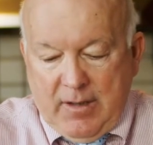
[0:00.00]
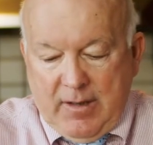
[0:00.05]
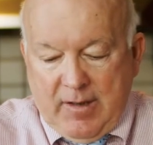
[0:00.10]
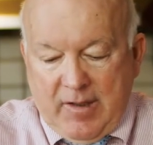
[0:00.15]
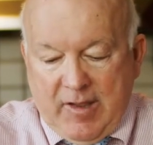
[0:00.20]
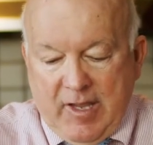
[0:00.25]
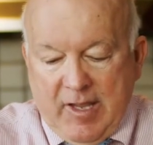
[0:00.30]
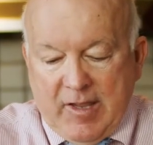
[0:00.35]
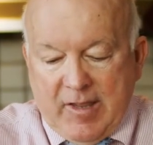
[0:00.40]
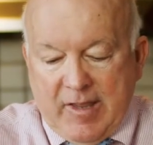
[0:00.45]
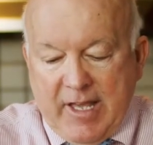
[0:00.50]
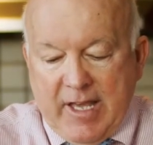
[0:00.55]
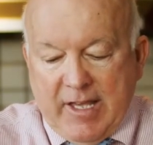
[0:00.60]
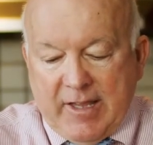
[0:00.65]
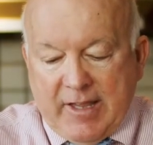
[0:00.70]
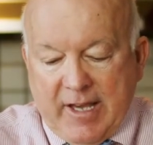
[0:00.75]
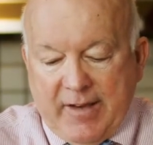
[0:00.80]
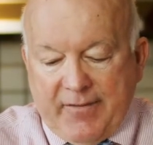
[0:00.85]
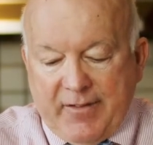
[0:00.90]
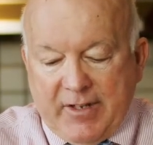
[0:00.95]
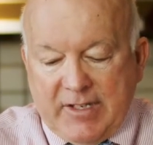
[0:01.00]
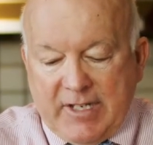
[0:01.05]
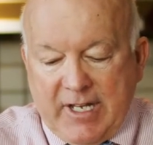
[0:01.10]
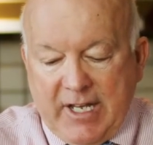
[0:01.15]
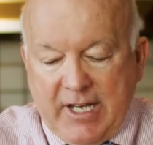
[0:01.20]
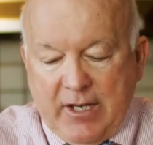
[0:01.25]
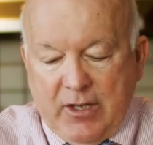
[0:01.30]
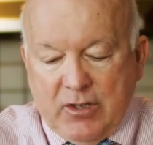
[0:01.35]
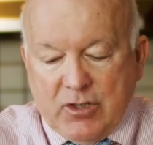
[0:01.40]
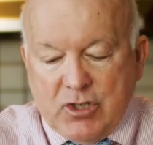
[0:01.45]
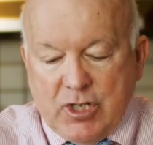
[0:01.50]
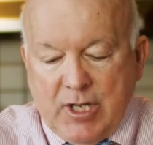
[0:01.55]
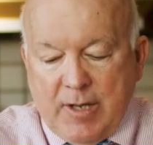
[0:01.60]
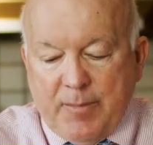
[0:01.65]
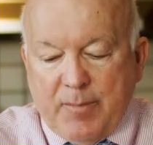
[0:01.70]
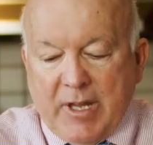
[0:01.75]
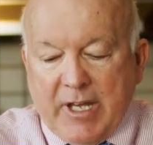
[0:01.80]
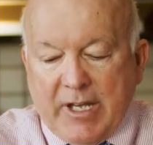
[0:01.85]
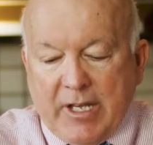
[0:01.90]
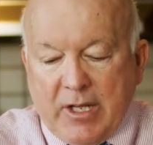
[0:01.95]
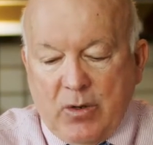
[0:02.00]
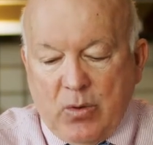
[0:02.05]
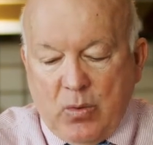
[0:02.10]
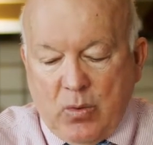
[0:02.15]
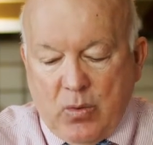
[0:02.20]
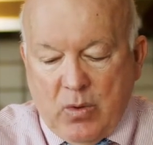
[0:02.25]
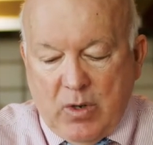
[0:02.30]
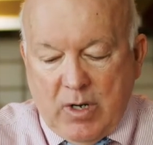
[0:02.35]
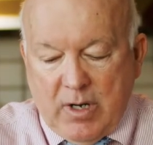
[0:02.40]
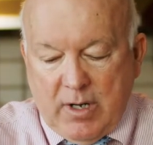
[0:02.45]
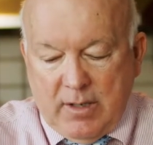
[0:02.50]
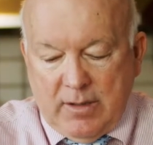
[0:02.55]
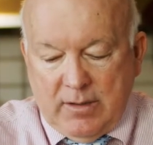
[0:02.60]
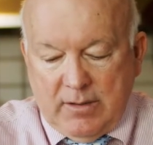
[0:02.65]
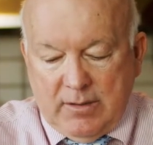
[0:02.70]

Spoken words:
Sea snakes have a tail shaped like an oar.